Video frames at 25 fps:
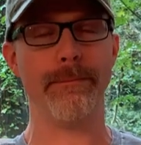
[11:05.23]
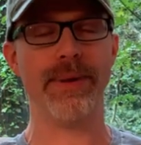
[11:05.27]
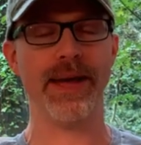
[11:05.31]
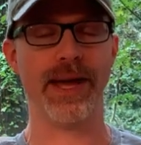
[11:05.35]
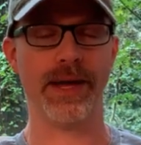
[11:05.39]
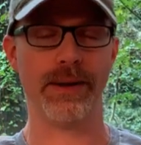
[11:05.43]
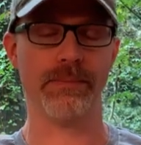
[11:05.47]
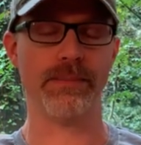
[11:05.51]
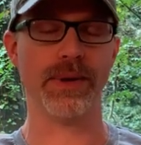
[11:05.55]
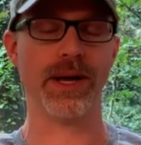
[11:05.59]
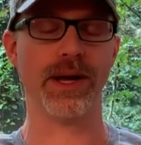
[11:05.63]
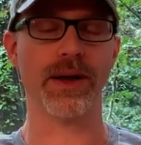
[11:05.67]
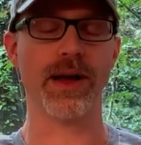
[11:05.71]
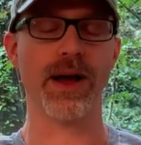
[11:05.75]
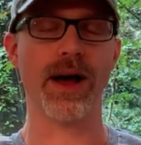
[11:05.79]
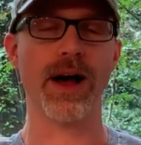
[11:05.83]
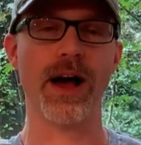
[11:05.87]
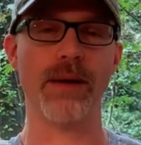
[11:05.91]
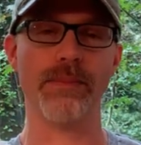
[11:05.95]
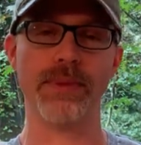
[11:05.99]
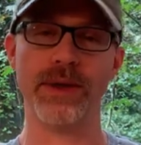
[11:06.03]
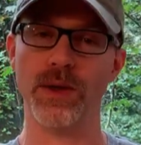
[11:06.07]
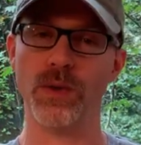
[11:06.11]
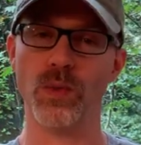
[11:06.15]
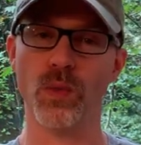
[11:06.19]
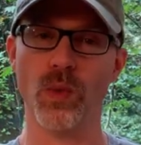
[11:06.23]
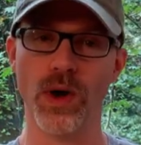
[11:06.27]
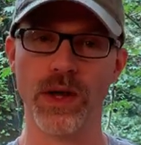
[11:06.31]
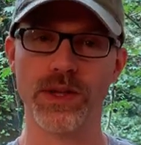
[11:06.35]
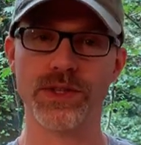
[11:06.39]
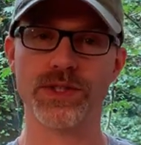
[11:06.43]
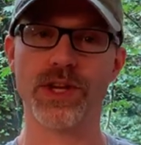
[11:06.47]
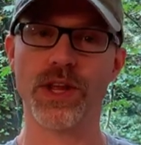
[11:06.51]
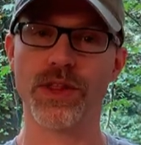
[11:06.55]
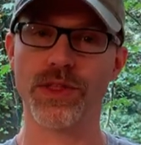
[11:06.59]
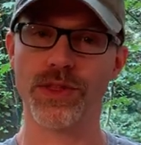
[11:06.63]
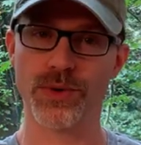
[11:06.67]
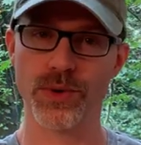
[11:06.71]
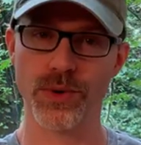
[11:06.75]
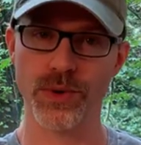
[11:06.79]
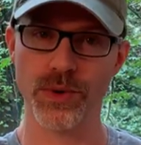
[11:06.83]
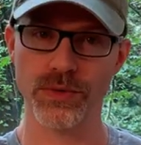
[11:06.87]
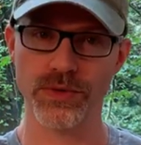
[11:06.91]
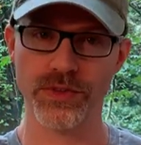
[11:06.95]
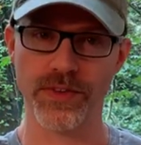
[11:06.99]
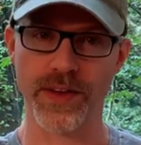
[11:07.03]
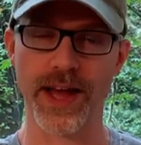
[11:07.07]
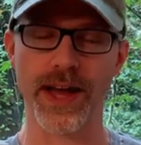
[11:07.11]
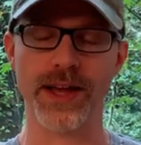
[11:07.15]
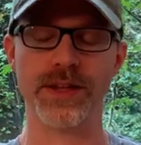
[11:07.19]
pet bug hobby was
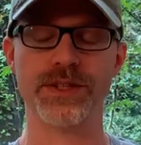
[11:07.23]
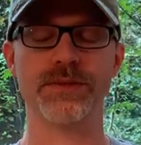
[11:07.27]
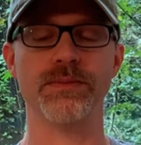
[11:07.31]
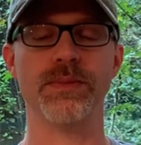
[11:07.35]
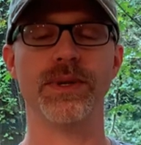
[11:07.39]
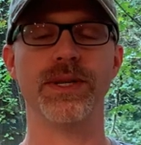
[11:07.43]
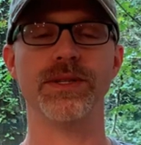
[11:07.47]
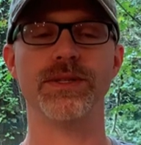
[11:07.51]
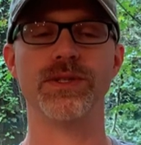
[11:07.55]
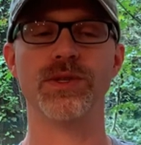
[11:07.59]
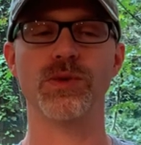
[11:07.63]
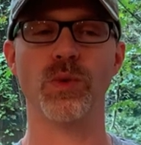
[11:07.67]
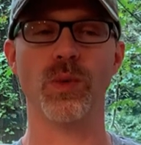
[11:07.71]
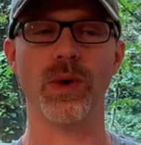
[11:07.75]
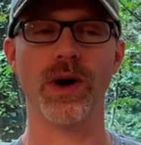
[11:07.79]
through phasmids,